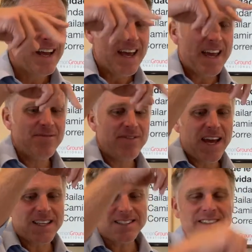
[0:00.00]
en
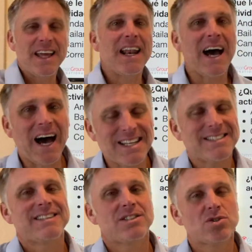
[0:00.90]
vez del
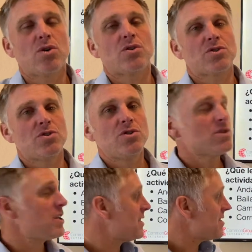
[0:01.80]
ascensor. So
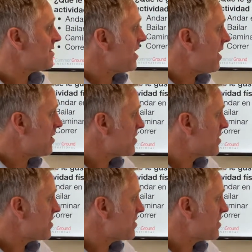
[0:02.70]
using the stairs